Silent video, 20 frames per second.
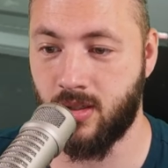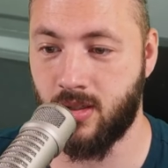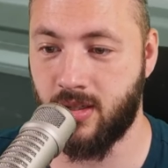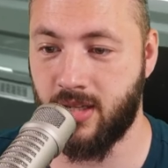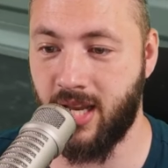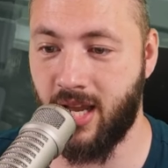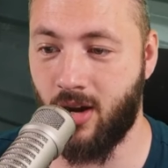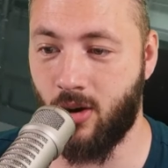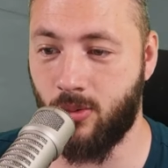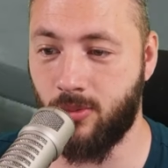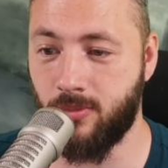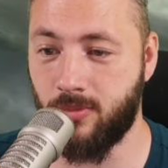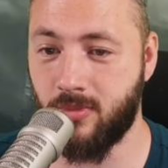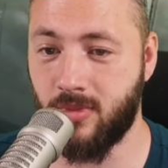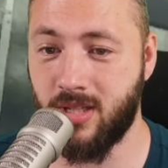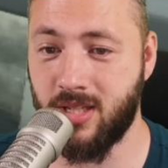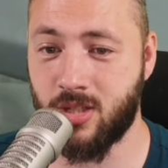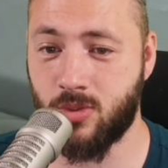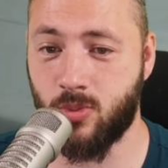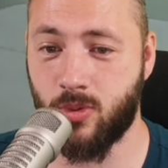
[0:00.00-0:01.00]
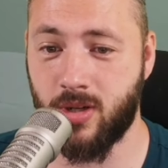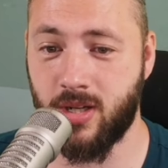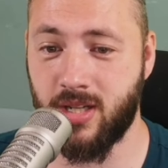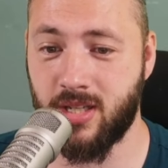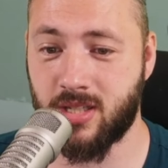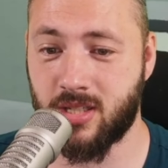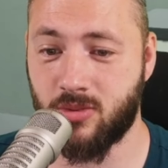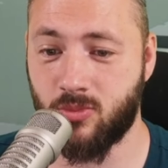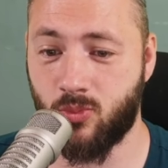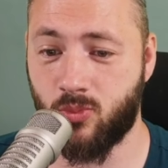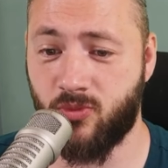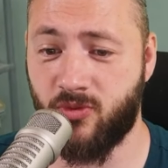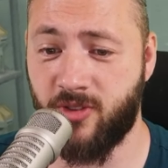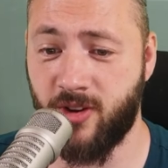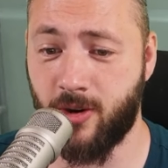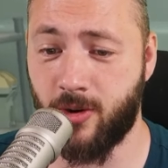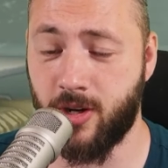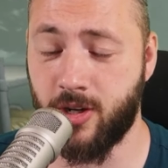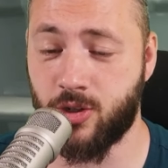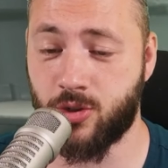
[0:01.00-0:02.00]
Now, this one is
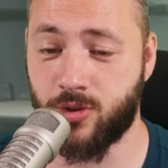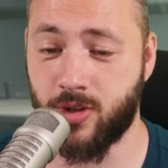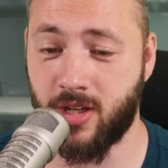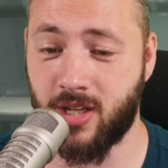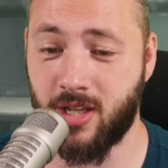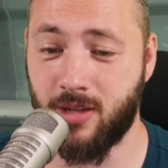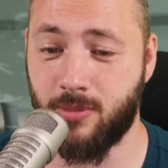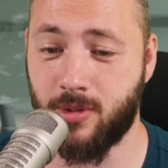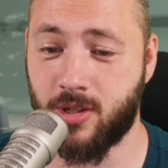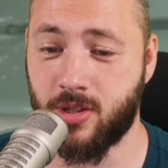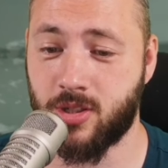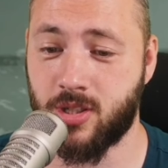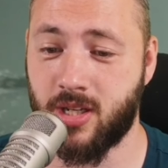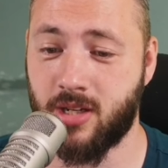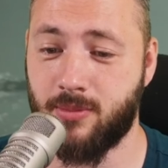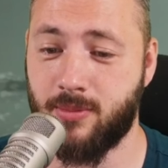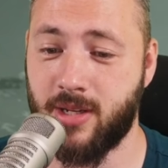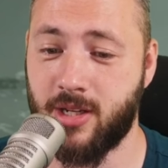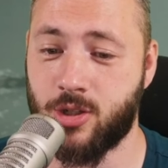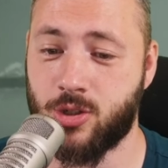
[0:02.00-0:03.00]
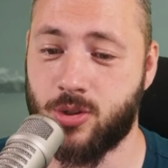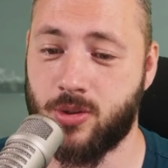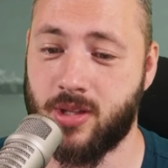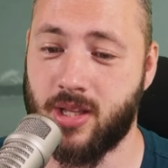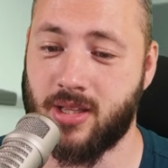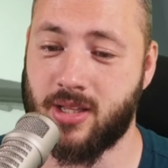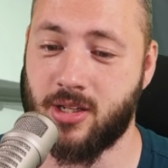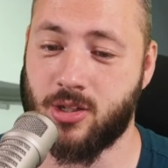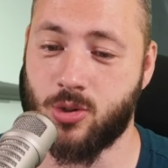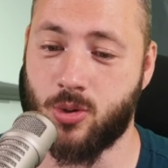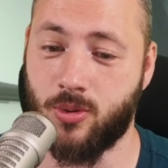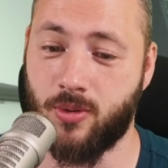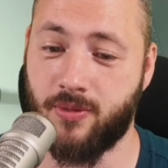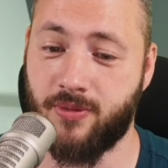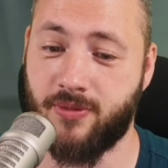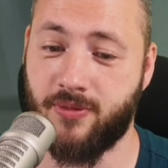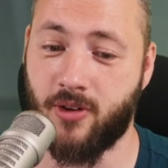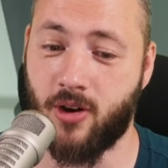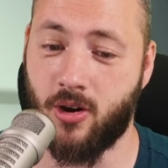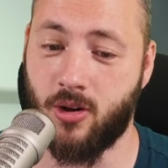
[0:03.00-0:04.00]
very tricky because you got to make sure that they don't
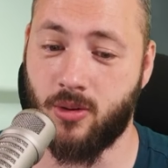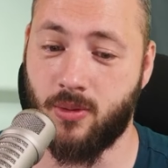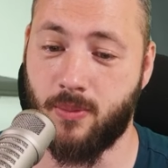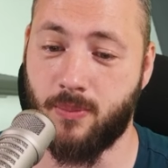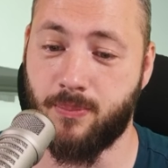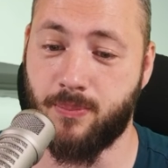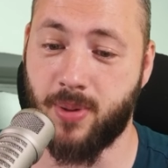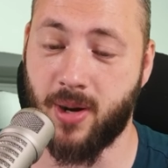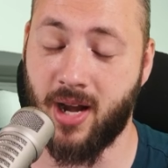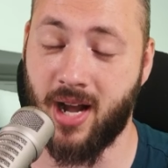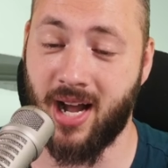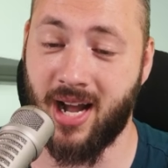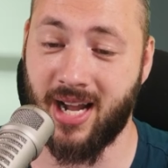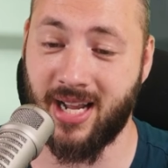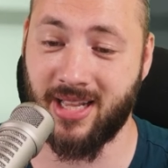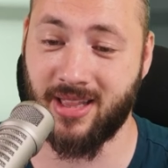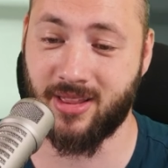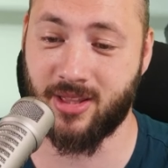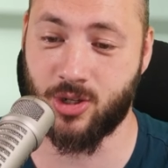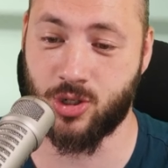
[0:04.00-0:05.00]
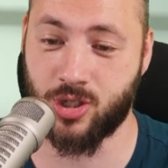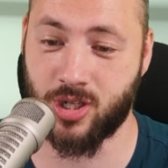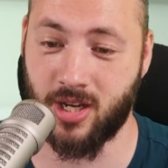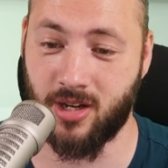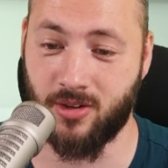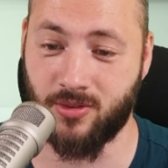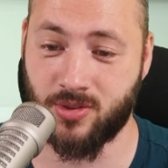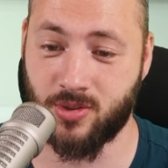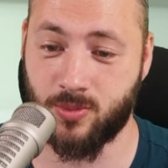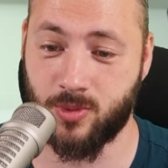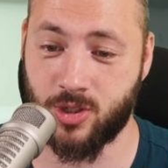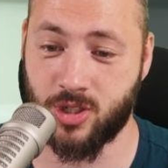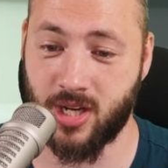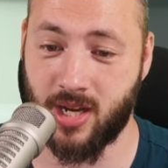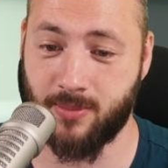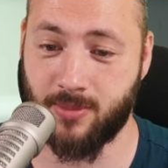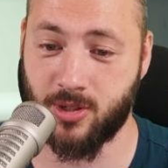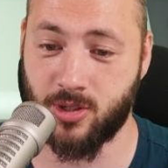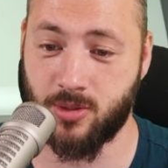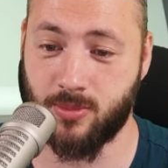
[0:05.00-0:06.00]
fall behind the shelves, which
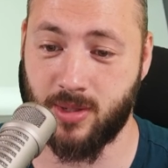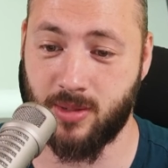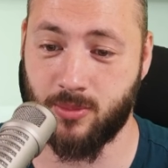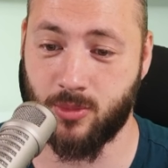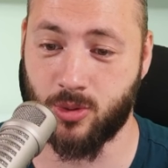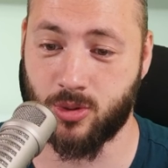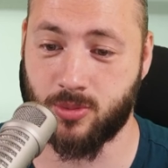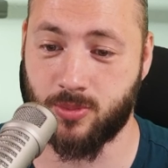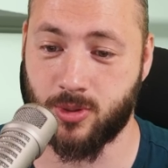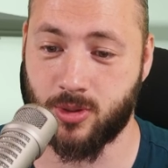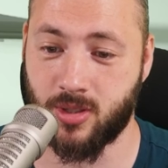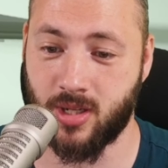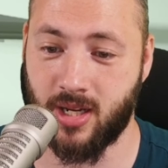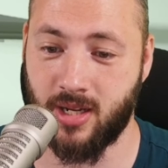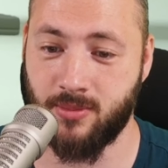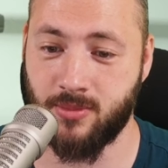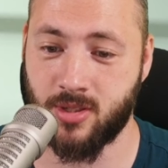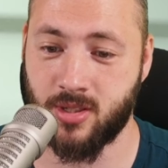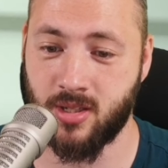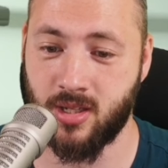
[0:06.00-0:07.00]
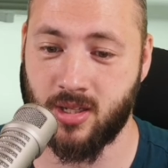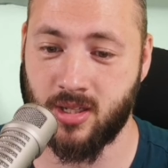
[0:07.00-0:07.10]
happened to me multiple times.